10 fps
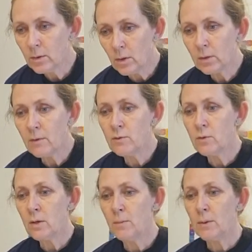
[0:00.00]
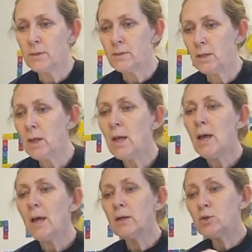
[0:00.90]
God gives you the ability.
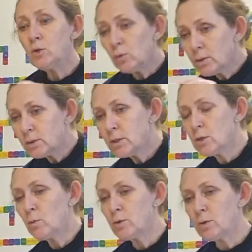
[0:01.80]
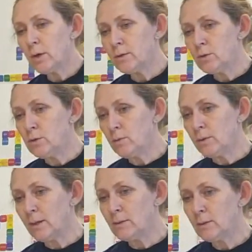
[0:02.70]
And it's your decision what you're going to do
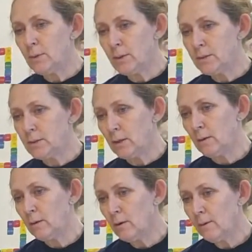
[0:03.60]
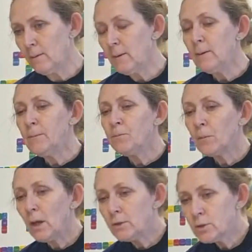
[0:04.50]
with that ability. Yeah?
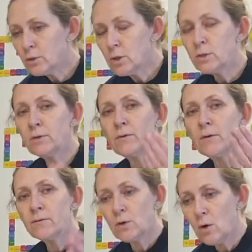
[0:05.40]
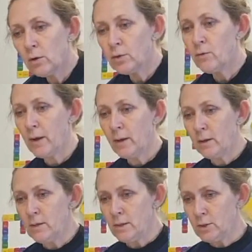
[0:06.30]
And so Joseph gives God the
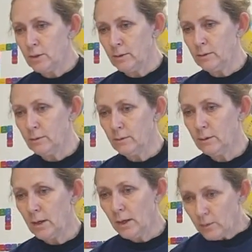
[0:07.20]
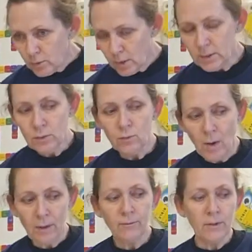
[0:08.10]
recognition, just
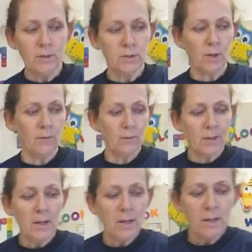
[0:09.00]
rightfully so. Right?